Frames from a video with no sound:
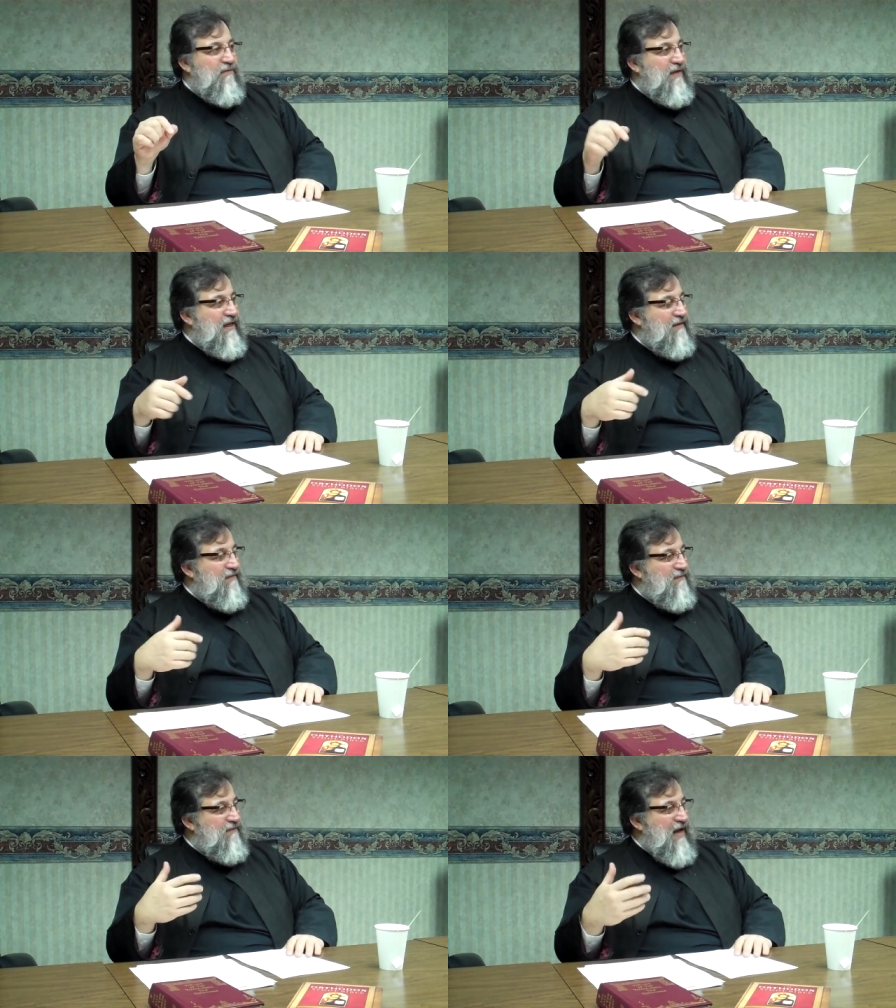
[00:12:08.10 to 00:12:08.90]
think of
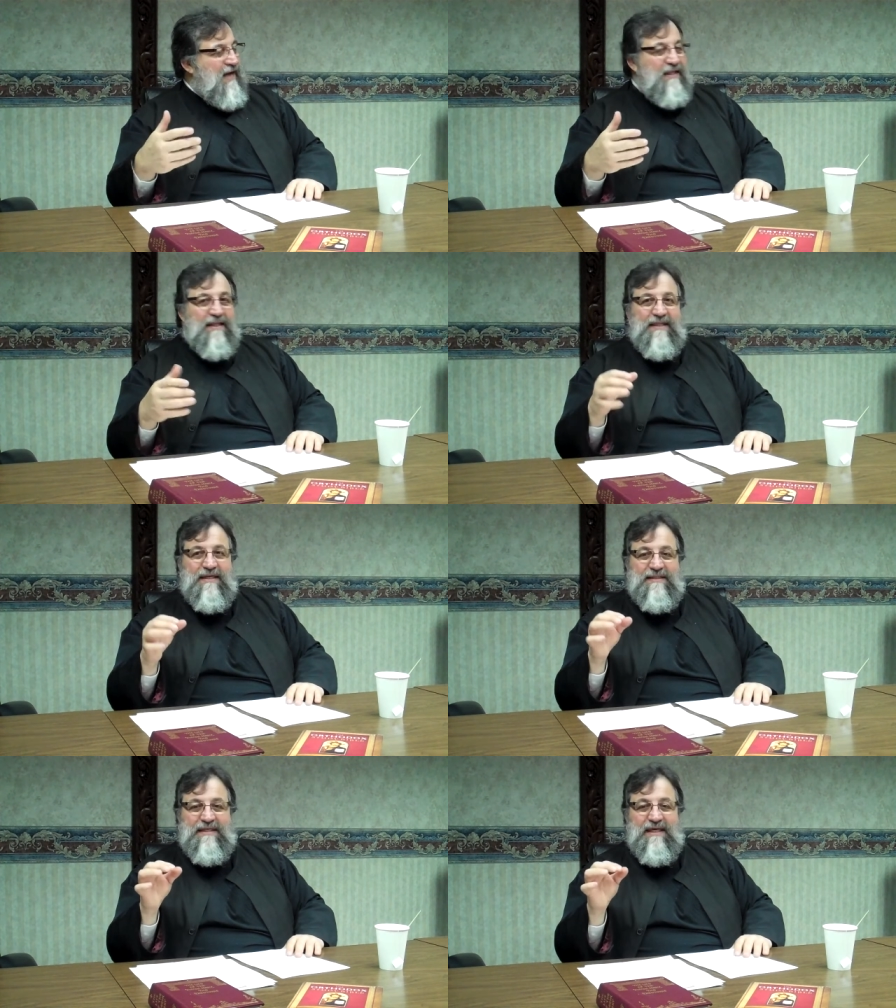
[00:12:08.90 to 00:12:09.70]
the fact that
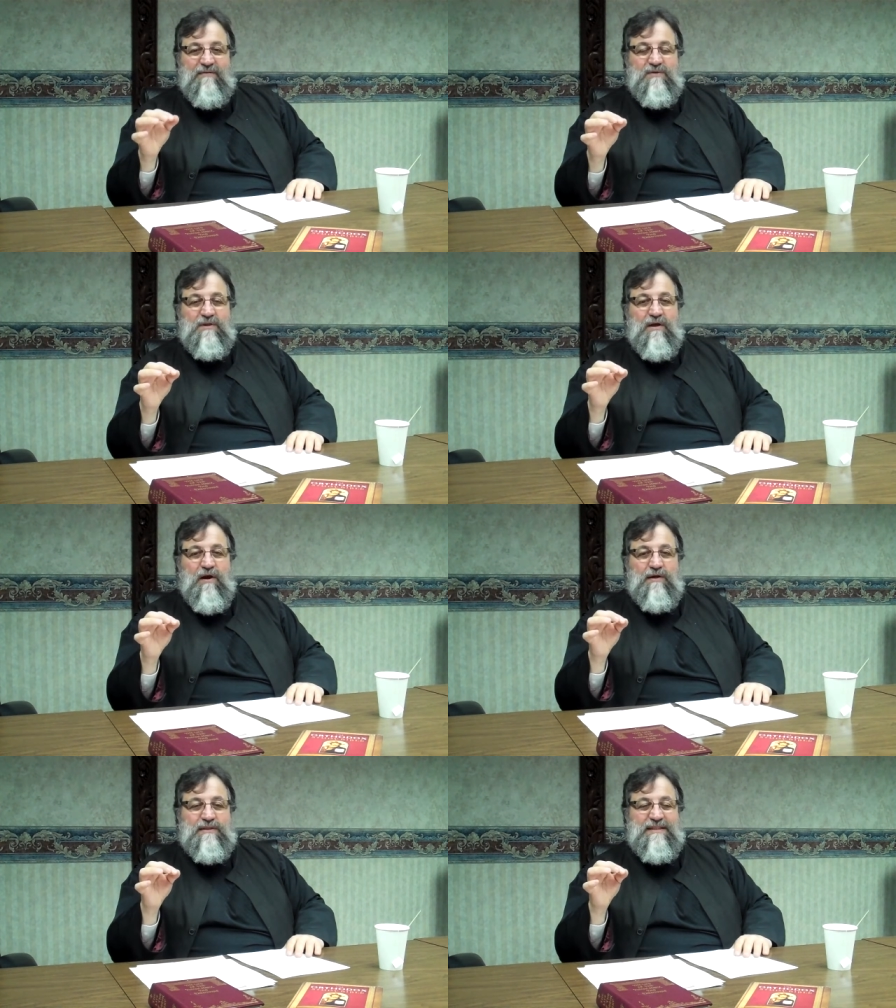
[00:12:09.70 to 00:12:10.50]
these gifts
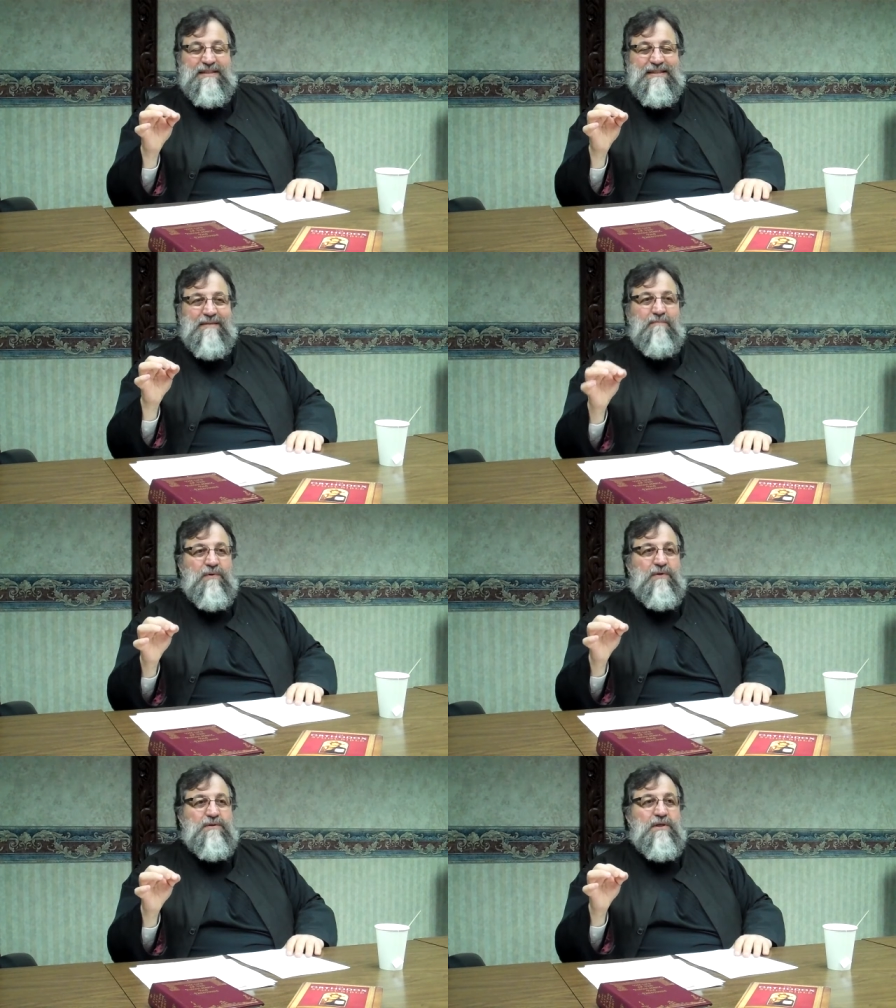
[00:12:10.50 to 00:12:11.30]
are
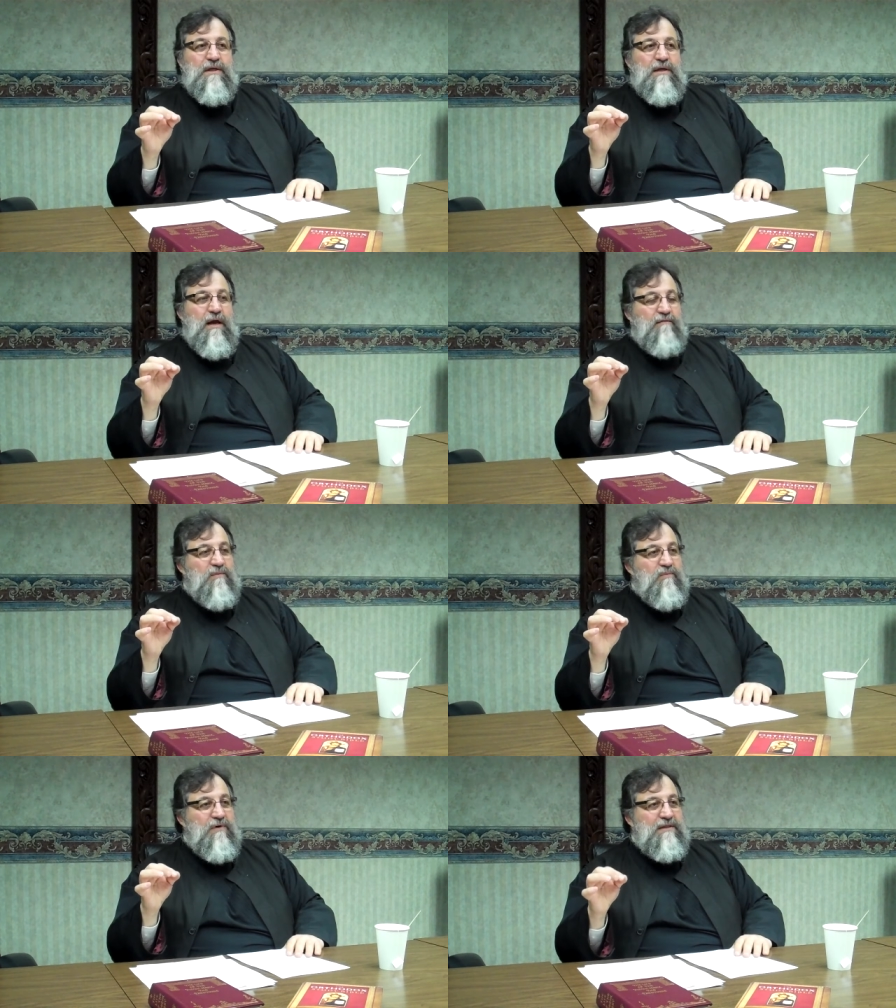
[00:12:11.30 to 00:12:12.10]
symbols of the
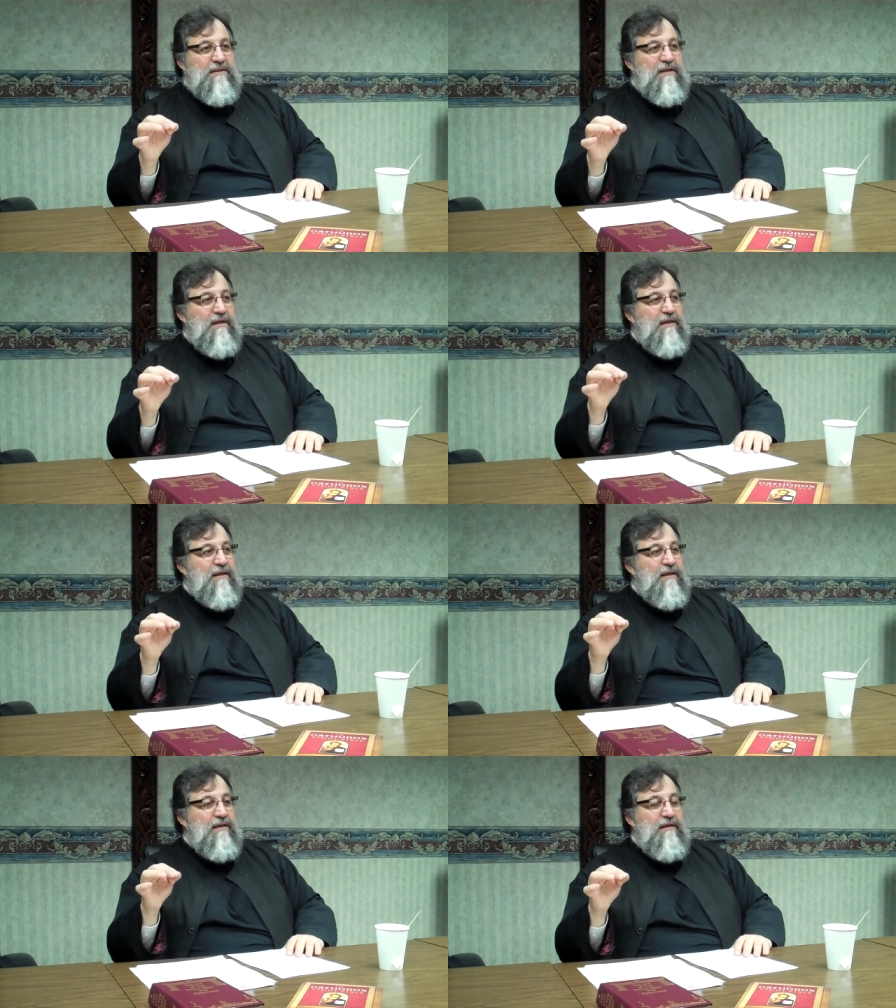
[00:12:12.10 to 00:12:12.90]
priestly,
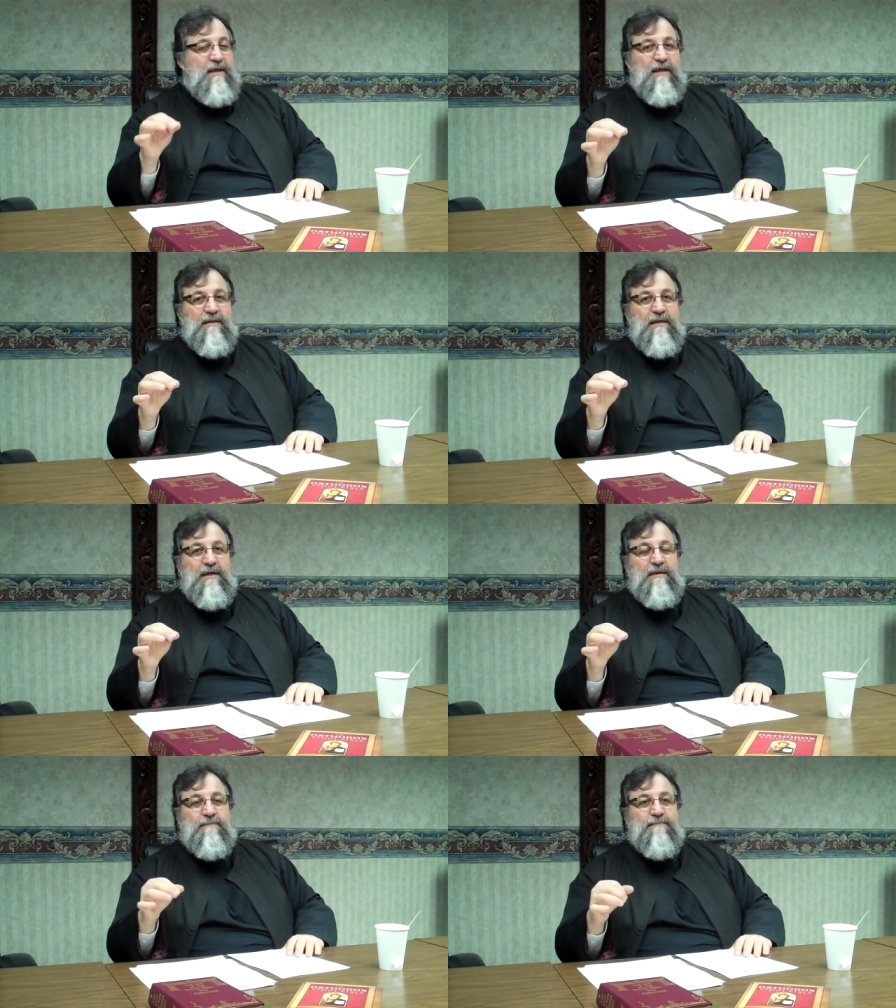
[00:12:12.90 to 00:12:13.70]

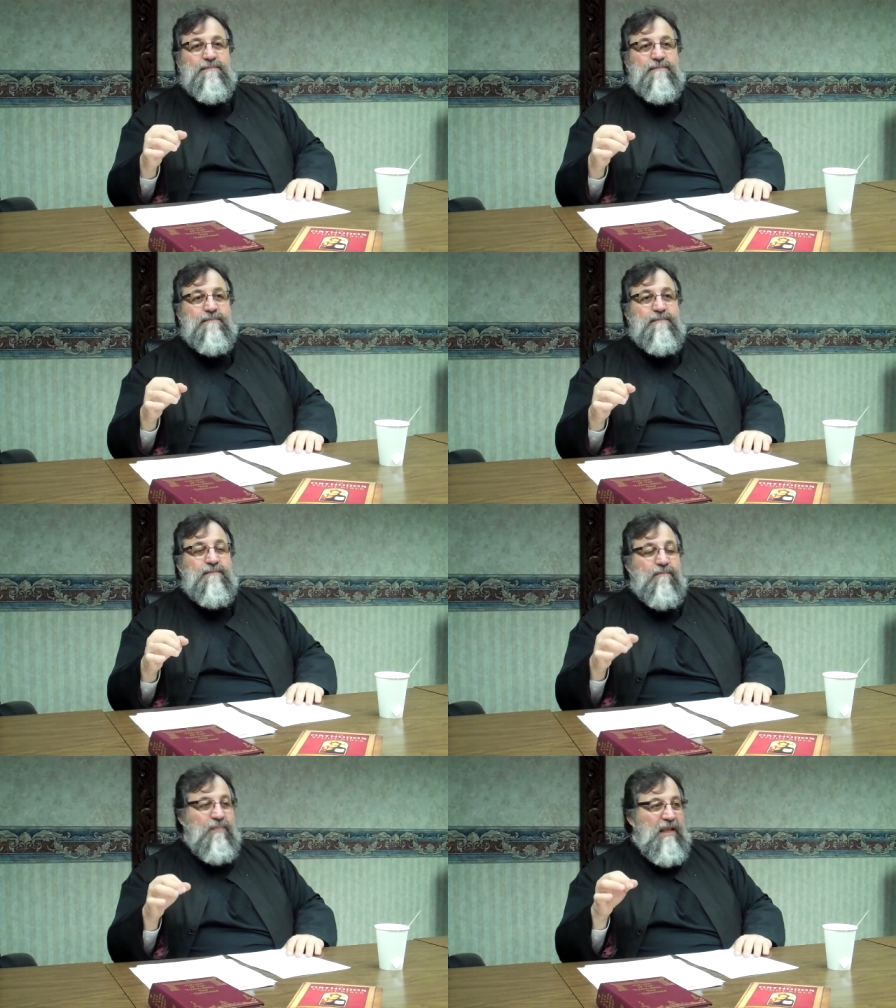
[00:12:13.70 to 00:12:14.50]
kingly,
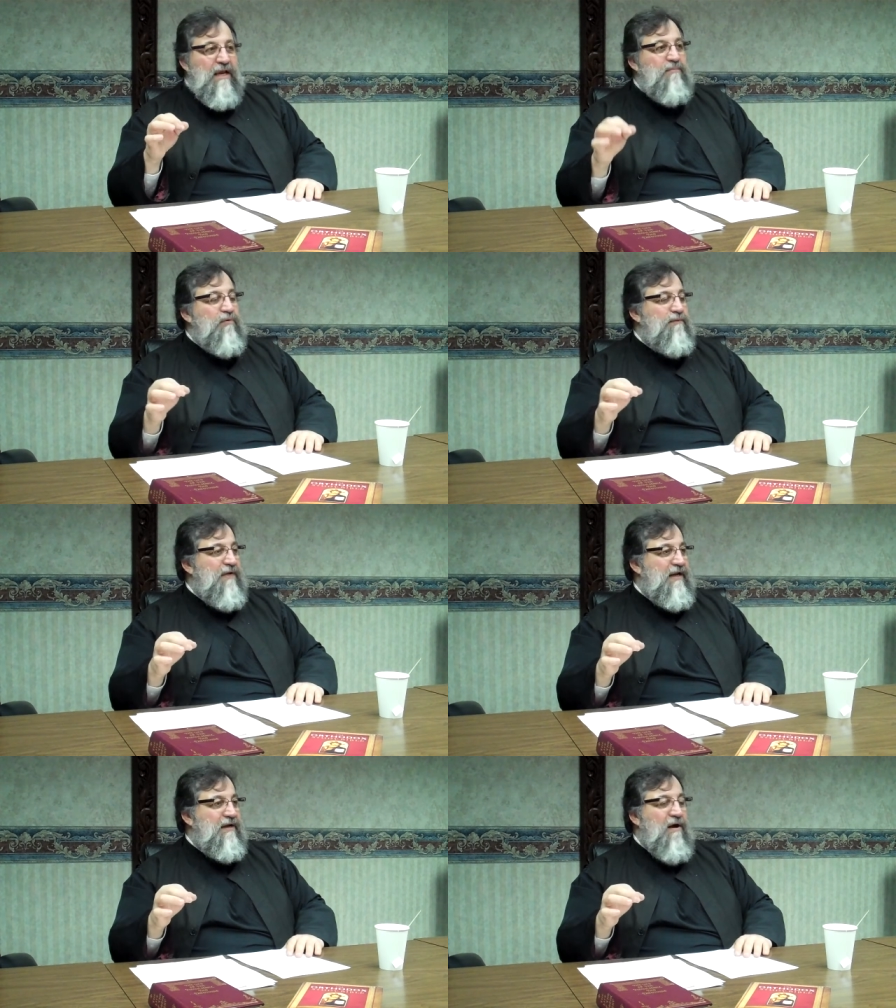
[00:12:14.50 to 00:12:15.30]
and
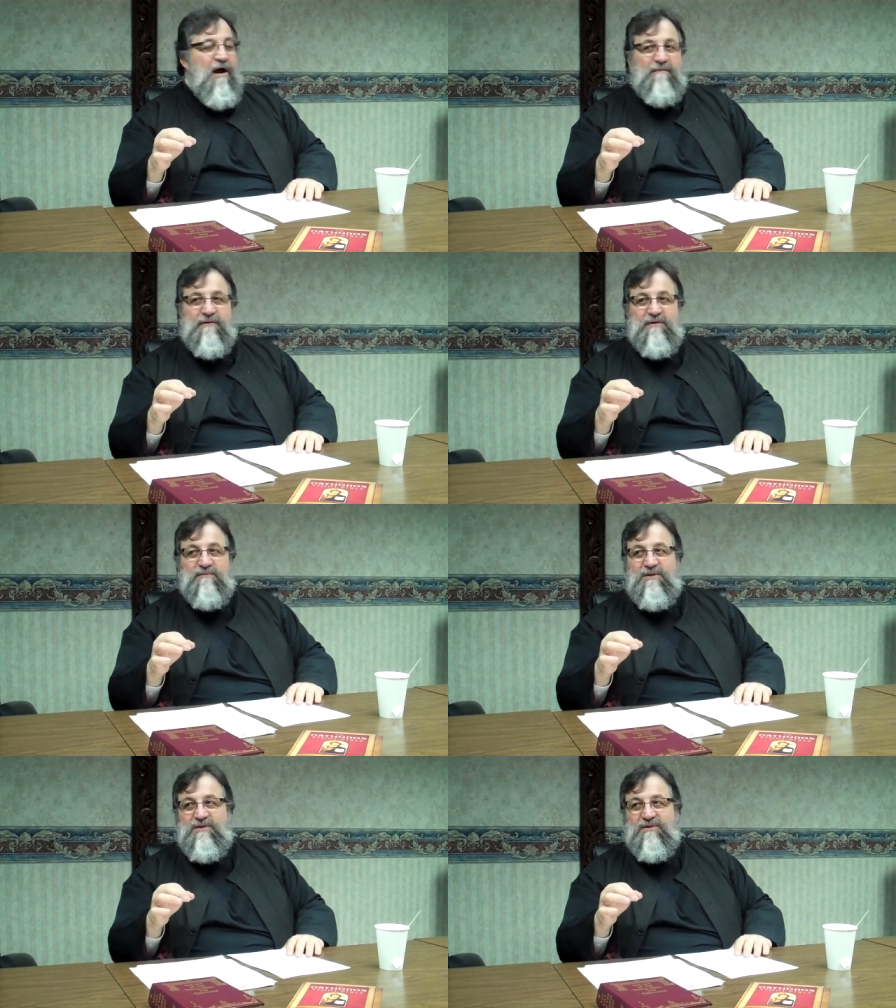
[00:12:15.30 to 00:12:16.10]
prophetic office of
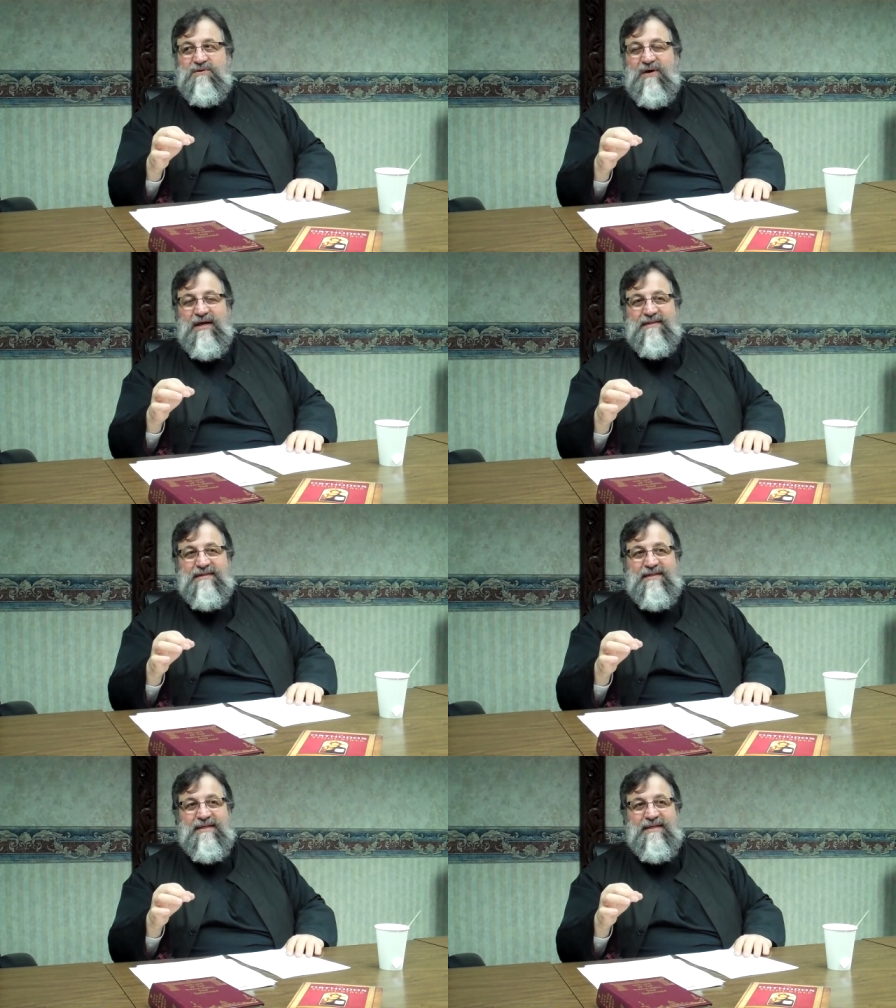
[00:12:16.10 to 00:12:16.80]
Jesus Christ.